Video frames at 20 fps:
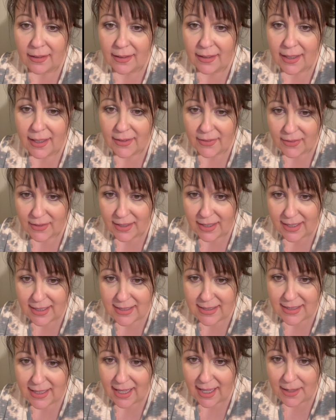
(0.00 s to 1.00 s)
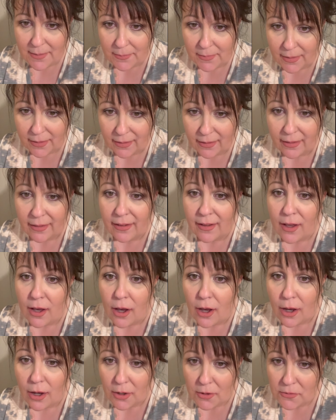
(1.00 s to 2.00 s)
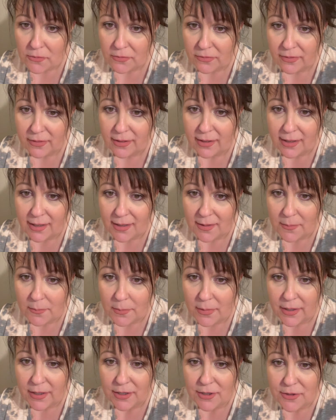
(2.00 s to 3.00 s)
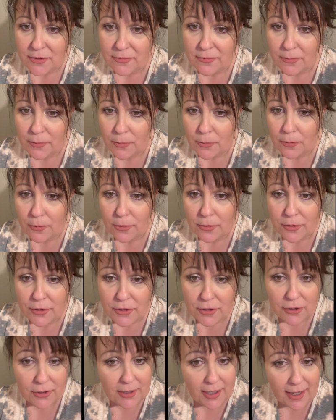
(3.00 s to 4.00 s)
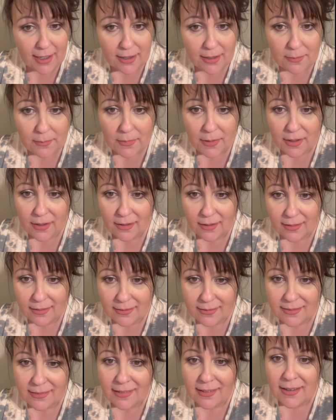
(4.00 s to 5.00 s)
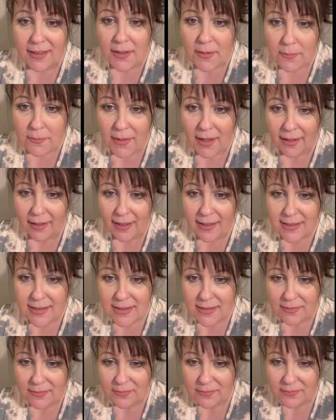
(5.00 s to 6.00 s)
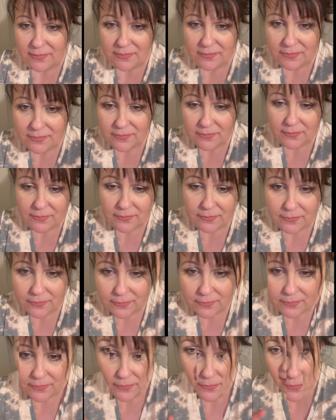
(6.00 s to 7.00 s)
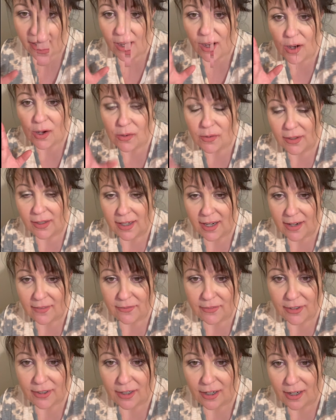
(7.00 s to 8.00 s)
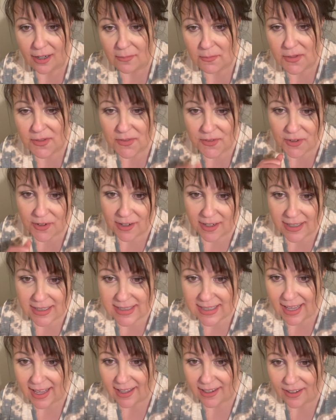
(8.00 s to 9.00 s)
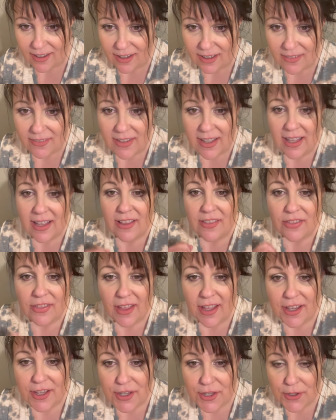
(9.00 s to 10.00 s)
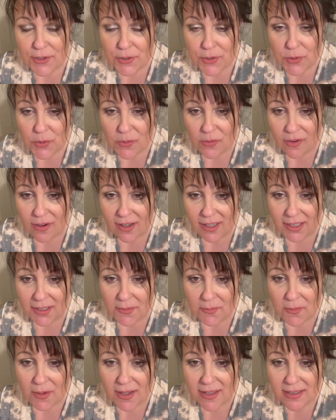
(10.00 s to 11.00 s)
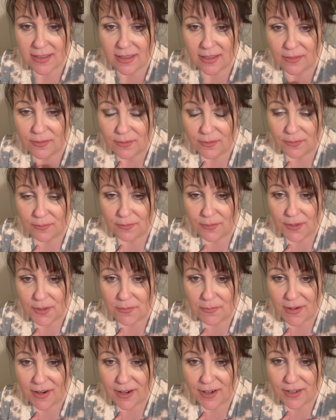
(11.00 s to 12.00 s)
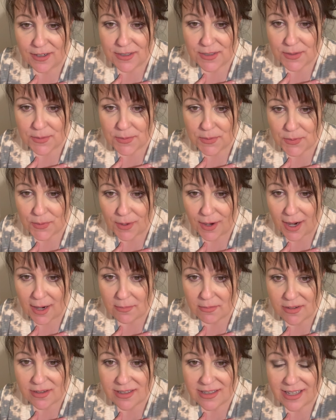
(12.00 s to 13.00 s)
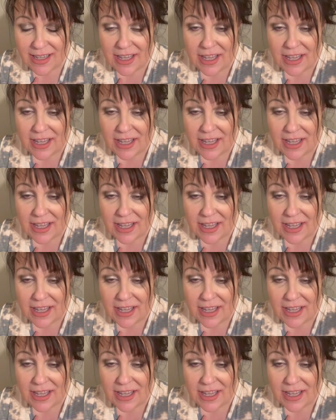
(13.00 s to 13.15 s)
at the next cabin, hopefully in Pigeon Forge or Gatlinburg. Bye, guys. Oh, and I forgot before I sign off, thank you to Anna, one of our subscribers,